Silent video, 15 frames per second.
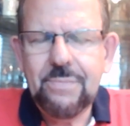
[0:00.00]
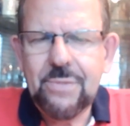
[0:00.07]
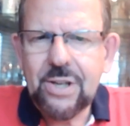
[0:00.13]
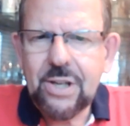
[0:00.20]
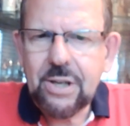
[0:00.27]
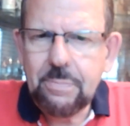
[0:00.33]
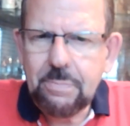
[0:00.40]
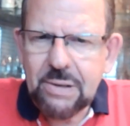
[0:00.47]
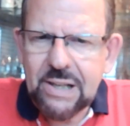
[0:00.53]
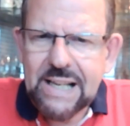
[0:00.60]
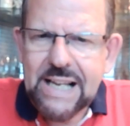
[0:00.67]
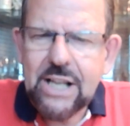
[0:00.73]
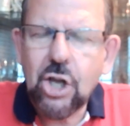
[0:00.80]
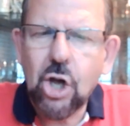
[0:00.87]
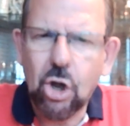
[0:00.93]
The
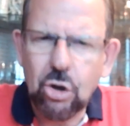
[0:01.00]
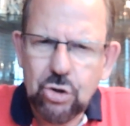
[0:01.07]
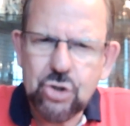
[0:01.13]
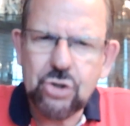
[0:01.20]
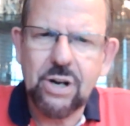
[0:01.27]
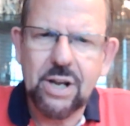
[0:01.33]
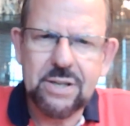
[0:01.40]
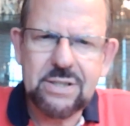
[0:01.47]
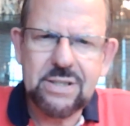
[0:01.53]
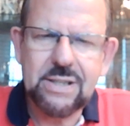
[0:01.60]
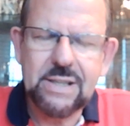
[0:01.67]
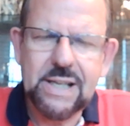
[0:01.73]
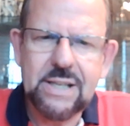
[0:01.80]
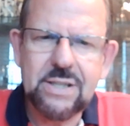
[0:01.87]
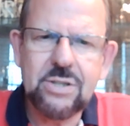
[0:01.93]
complete contrast to
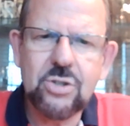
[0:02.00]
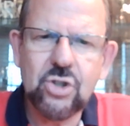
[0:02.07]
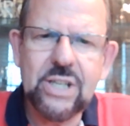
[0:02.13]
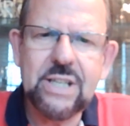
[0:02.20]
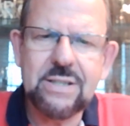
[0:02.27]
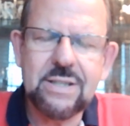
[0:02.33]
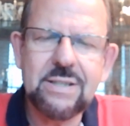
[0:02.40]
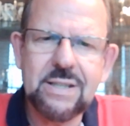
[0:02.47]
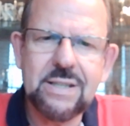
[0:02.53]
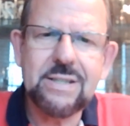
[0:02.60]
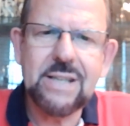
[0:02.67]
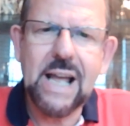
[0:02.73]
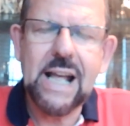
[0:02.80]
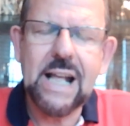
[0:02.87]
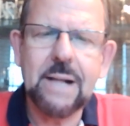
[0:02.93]
this, Jesus is
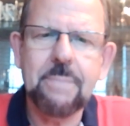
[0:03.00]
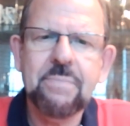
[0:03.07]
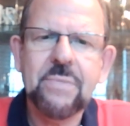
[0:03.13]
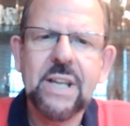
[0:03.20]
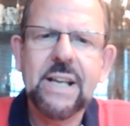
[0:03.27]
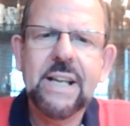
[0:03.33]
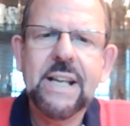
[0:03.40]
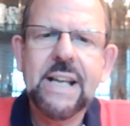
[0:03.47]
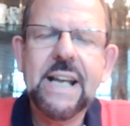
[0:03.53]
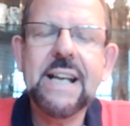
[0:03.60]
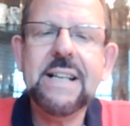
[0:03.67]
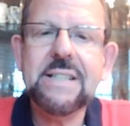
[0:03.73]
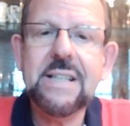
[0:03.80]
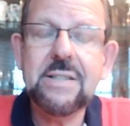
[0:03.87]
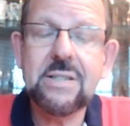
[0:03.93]
saying,
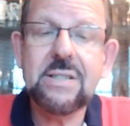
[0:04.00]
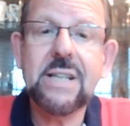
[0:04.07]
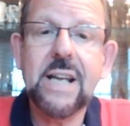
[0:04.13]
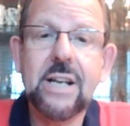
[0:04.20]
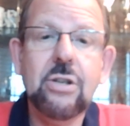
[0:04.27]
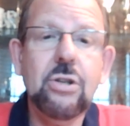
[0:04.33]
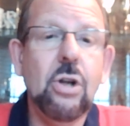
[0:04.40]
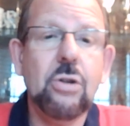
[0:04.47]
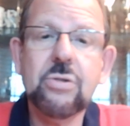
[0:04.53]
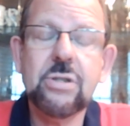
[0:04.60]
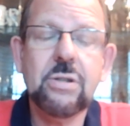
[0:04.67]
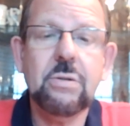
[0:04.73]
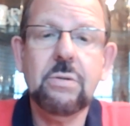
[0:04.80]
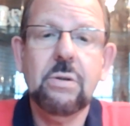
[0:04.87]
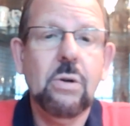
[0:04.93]
is instead not
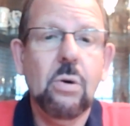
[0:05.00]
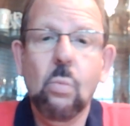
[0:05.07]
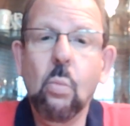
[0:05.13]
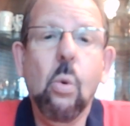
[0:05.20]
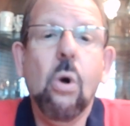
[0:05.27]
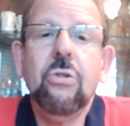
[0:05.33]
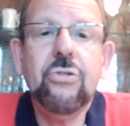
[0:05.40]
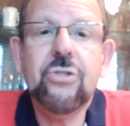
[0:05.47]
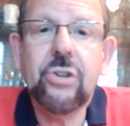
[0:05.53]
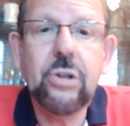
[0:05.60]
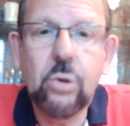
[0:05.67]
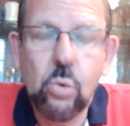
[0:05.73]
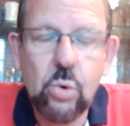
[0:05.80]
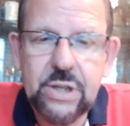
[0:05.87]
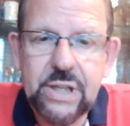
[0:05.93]
to want to
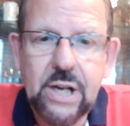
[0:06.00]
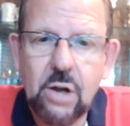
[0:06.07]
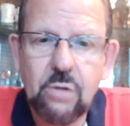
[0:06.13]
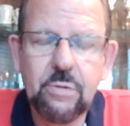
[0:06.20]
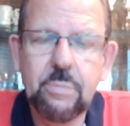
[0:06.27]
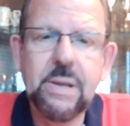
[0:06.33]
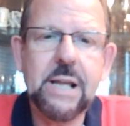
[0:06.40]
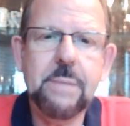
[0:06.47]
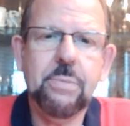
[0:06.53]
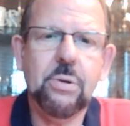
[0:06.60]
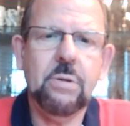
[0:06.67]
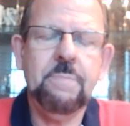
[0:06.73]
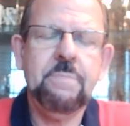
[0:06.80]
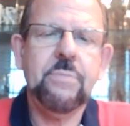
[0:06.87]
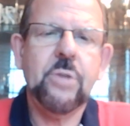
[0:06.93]
lord it over
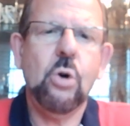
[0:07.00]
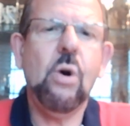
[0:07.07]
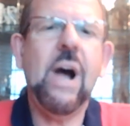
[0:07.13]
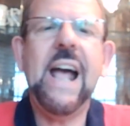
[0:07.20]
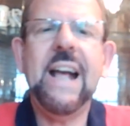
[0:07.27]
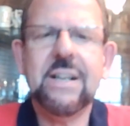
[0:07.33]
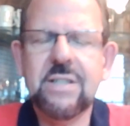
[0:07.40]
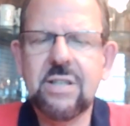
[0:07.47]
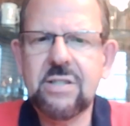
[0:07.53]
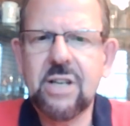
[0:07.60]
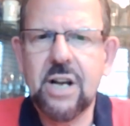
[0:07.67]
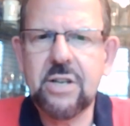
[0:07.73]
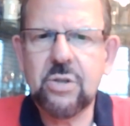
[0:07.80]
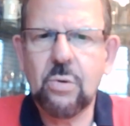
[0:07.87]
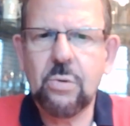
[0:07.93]
people or
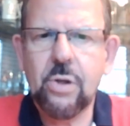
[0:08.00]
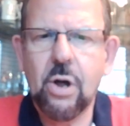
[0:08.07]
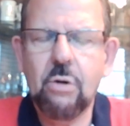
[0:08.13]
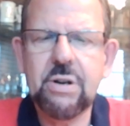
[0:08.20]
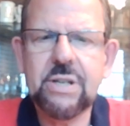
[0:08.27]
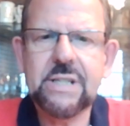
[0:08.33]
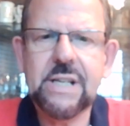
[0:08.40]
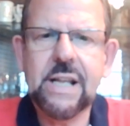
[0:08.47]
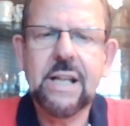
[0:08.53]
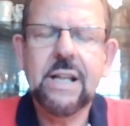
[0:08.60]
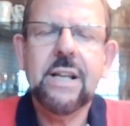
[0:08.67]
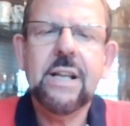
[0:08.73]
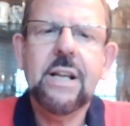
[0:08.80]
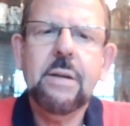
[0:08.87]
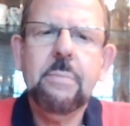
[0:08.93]
exercise authority,
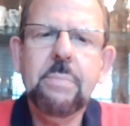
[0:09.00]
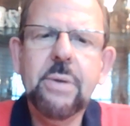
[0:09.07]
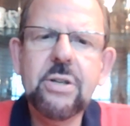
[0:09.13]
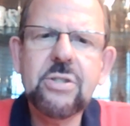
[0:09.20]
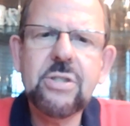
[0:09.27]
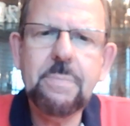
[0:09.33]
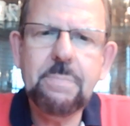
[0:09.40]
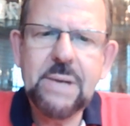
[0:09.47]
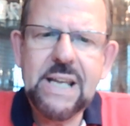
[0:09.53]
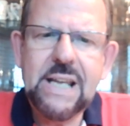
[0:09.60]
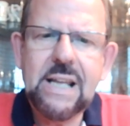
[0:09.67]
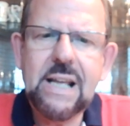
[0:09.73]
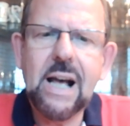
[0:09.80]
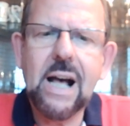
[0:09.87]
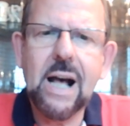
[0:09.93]
but to
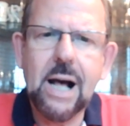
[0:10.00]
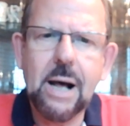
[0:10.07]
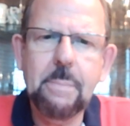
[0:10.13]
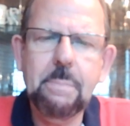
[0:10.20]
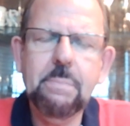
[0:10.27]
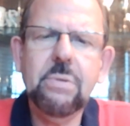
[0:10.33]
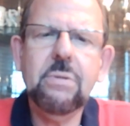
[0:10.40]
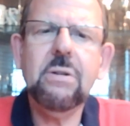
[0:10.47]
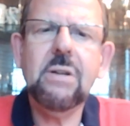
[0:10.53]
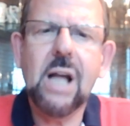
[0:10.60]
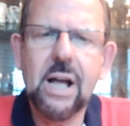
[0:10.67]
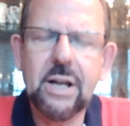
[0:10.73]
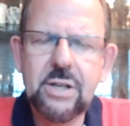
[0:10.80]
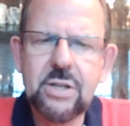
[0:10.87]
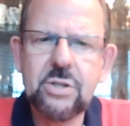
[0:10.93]
be a humble,
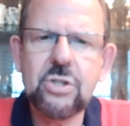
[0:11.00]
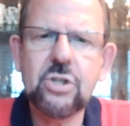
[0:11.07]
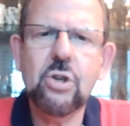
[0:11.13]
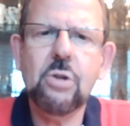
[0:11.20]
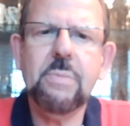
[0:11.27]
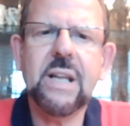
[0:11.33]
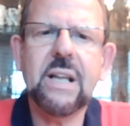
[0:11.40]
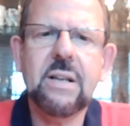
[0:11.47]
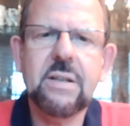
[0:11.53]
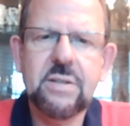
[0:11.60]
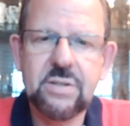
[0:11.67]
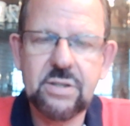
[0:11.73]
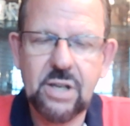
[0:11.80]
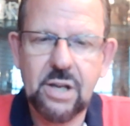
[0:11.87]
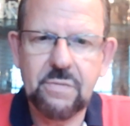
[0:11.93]
unassuming
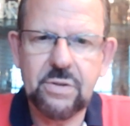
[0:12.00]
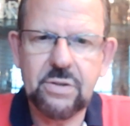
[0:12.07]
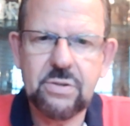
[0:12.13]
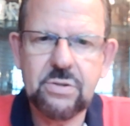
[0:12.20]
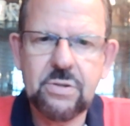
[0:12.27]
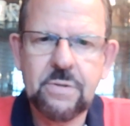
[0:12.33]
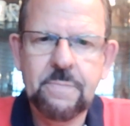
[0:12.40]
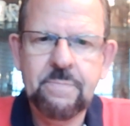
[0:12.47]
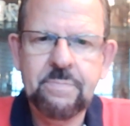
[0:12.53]
servant